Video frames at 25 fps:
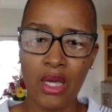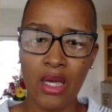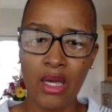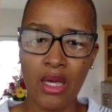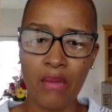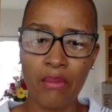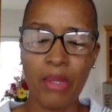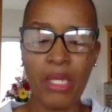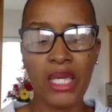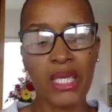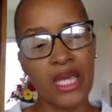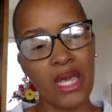
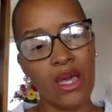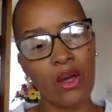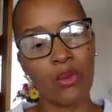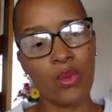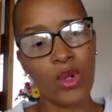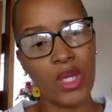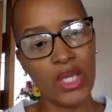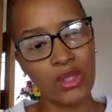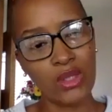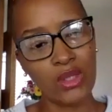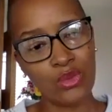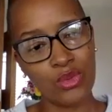make our
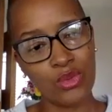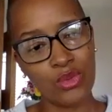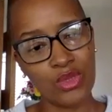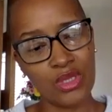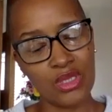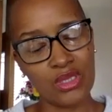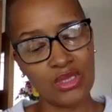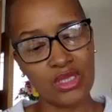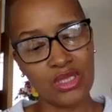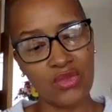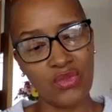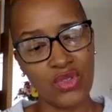way through
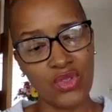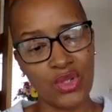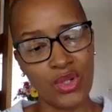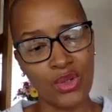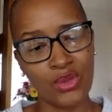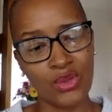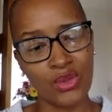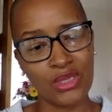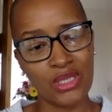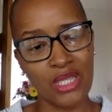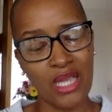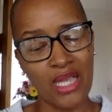this
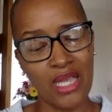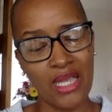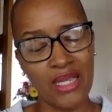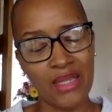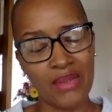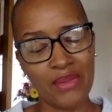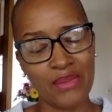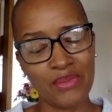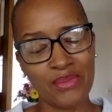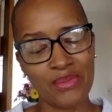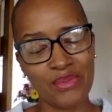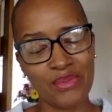difficult time?